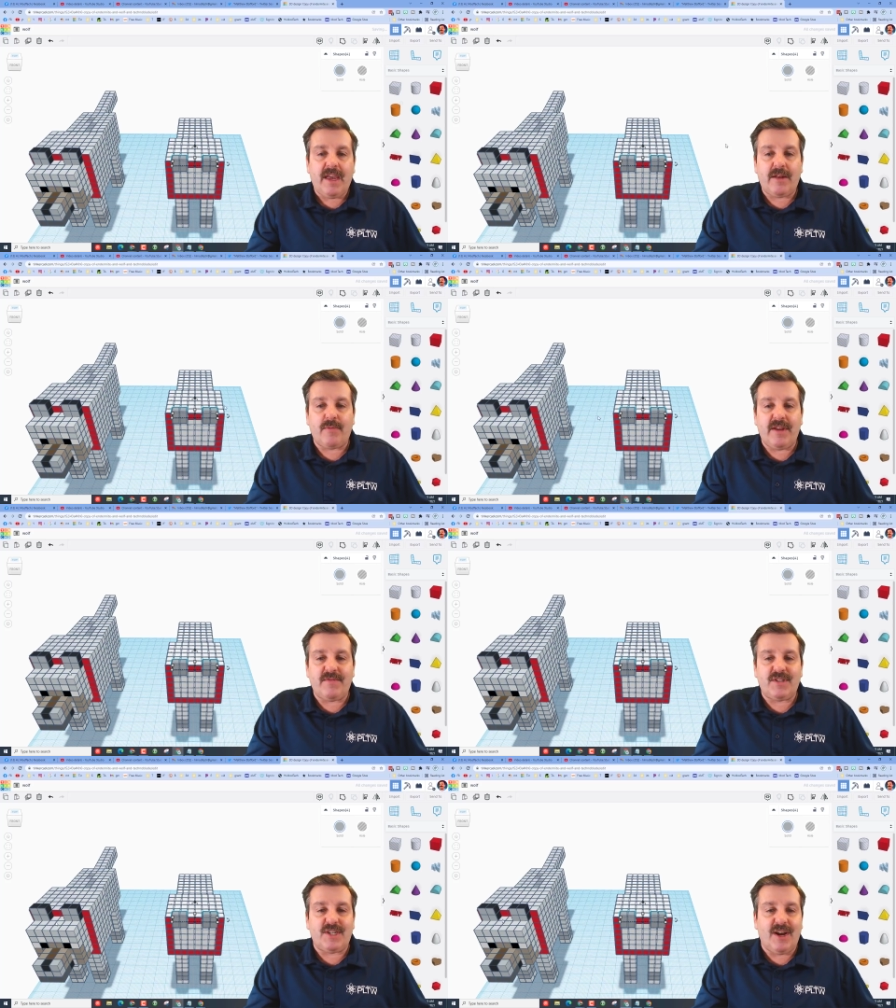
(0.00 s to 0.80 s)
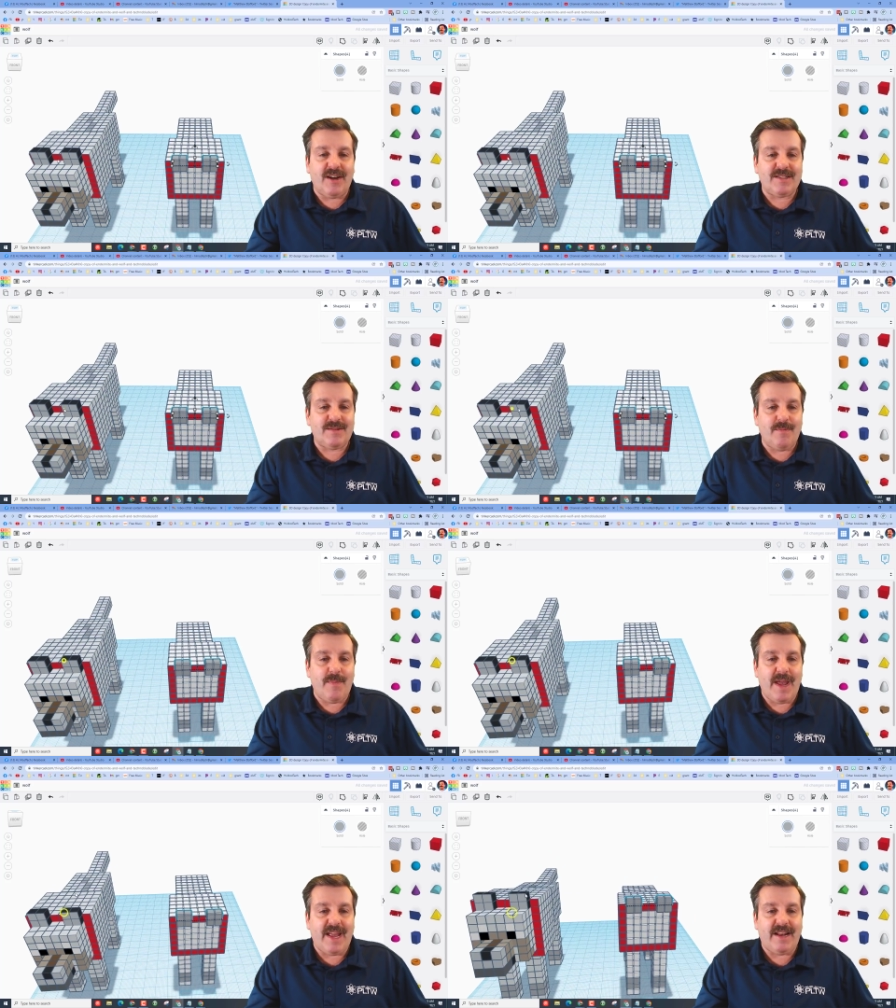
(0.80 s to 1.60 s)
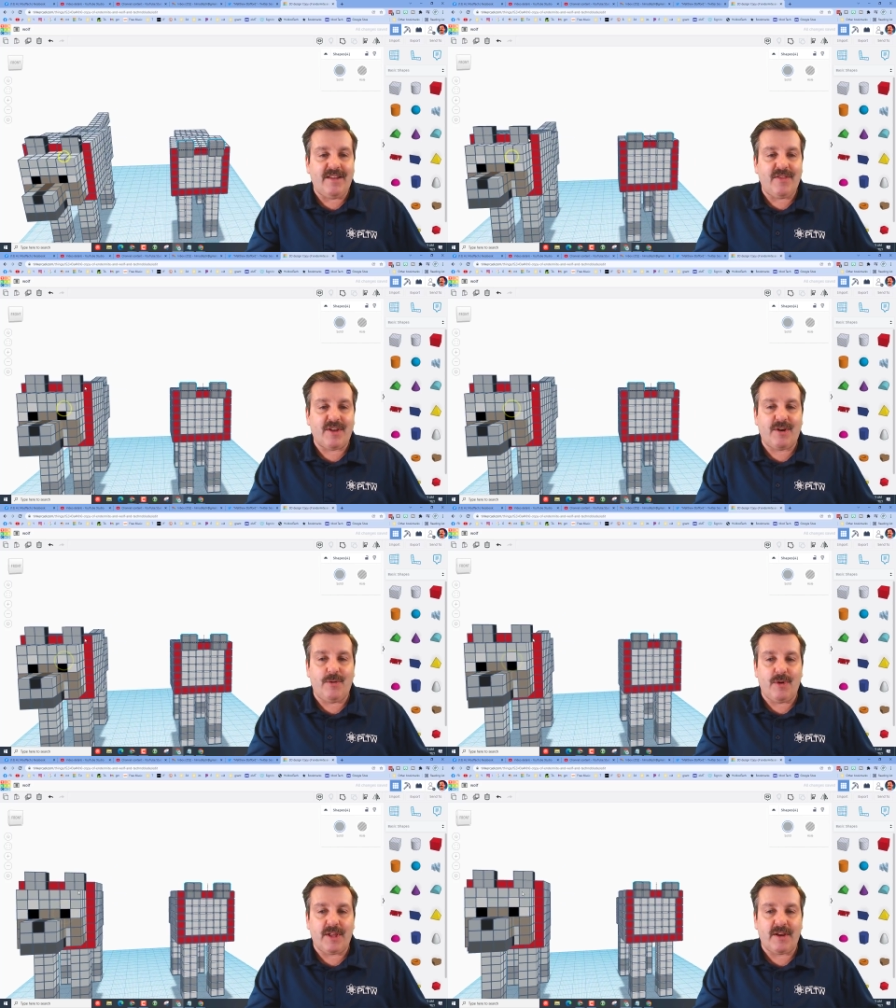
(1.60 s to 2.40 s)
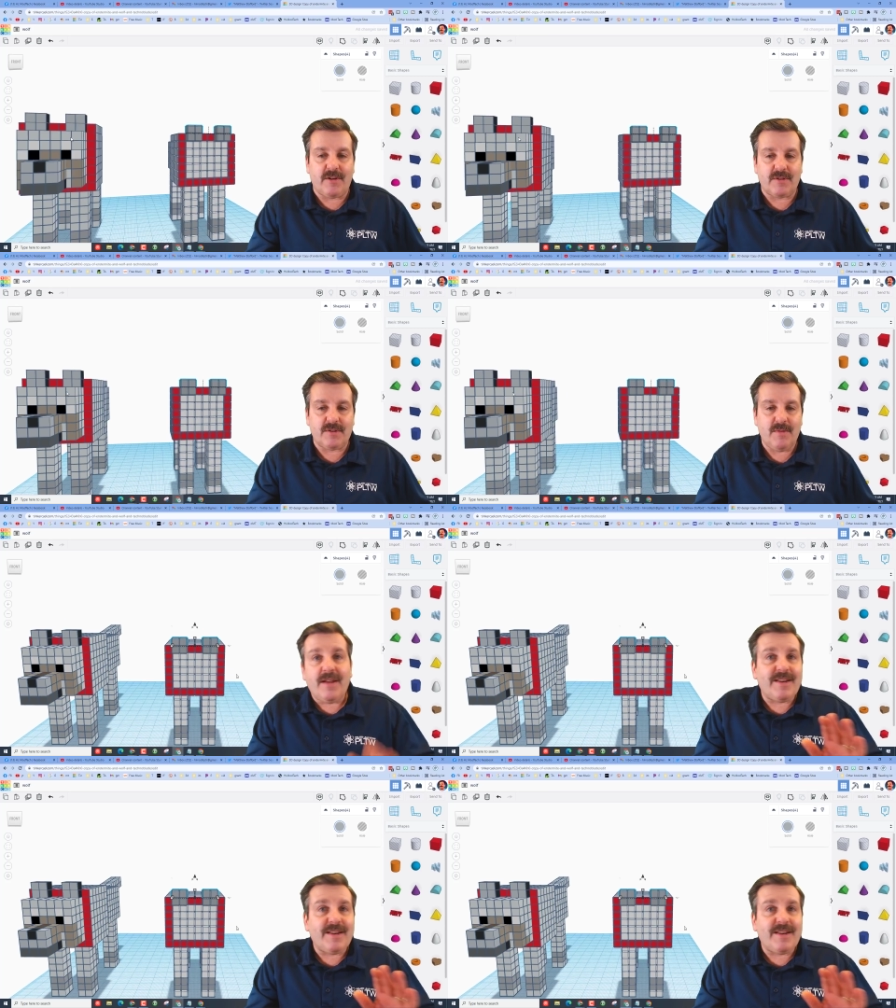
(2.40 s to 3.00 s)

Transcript: and we have just made the cool ears.